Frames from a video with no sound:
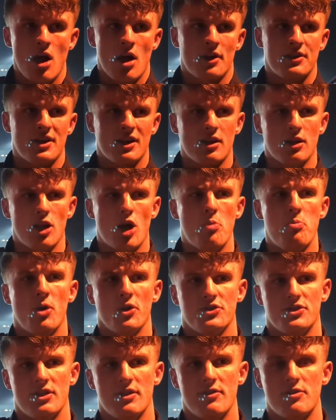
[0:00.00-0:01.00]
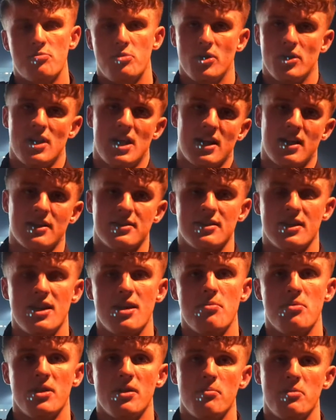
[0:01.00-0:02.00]
we take a lot of positives, but like I say,
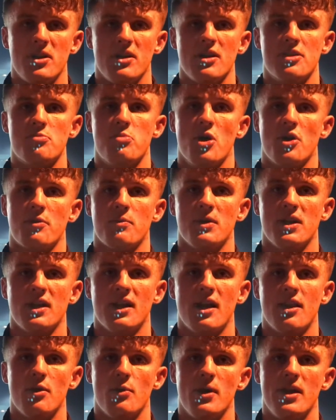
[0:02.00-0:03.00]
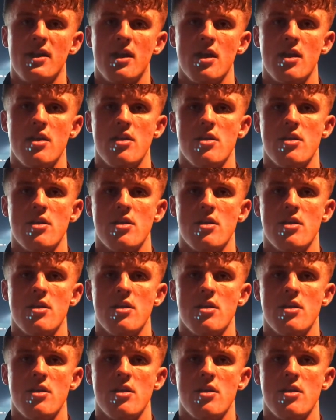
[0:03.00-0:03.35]
at this point we didn't get the win.